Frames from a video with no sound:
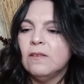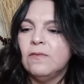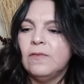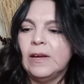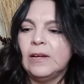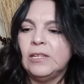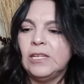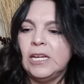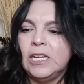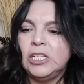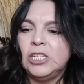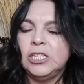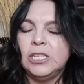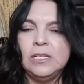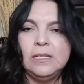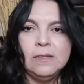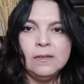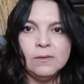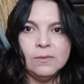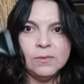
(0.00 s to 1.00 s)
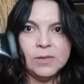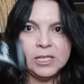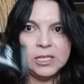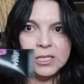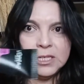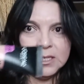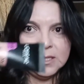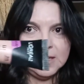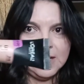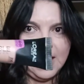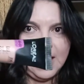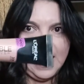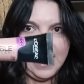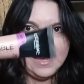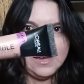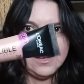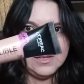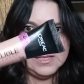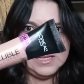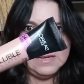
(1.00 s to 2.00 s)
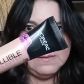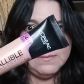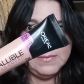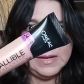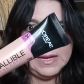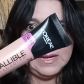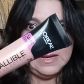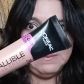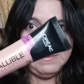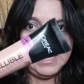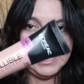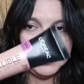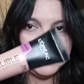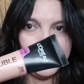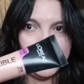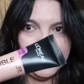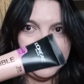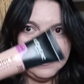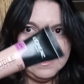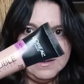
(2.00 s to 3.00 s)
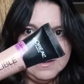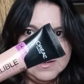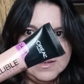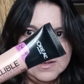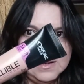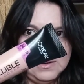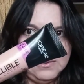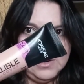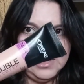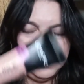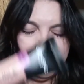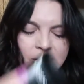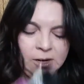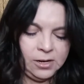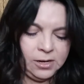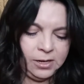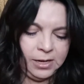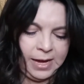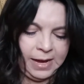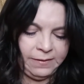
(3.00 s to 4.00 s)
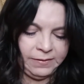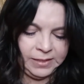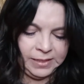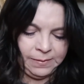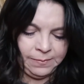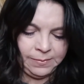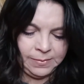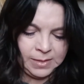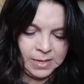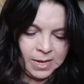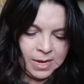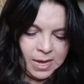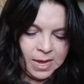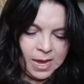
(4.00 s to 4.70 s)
foundation, which I use it but in my shade, so I wanted her to have something.